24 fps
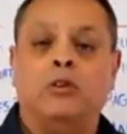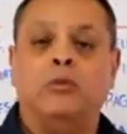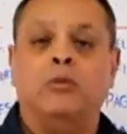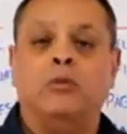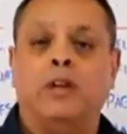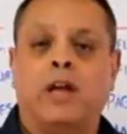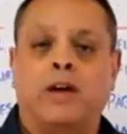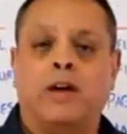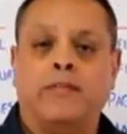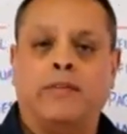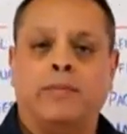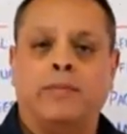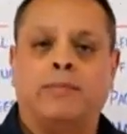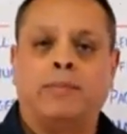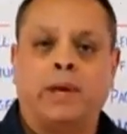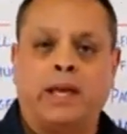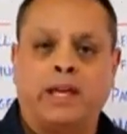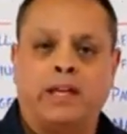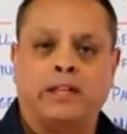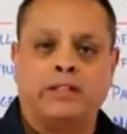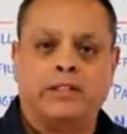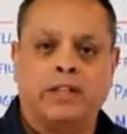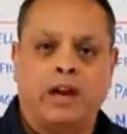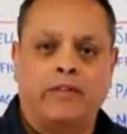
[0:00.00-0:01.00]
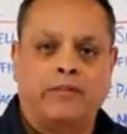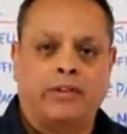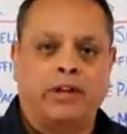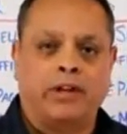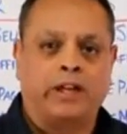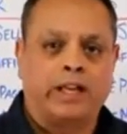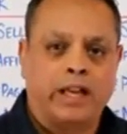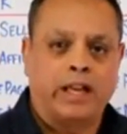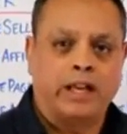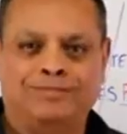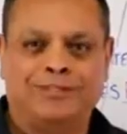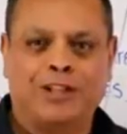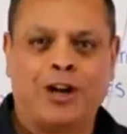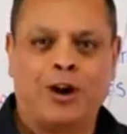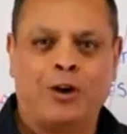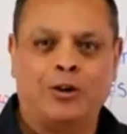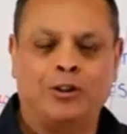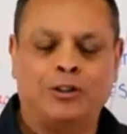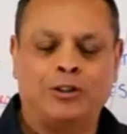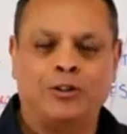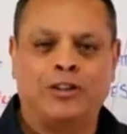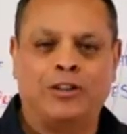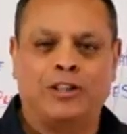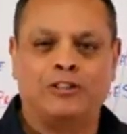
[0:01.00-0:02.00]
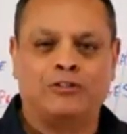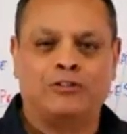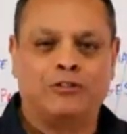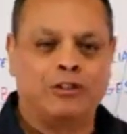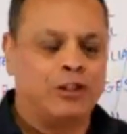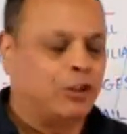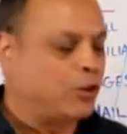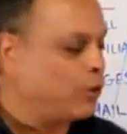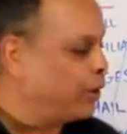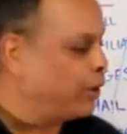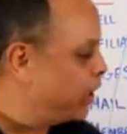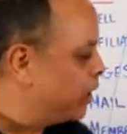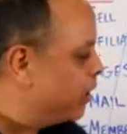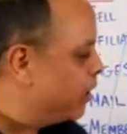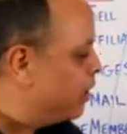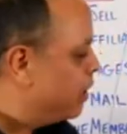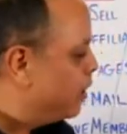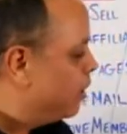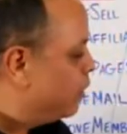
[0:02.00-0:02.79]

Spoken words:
you never pay us ever again. Oh, and two things real quick.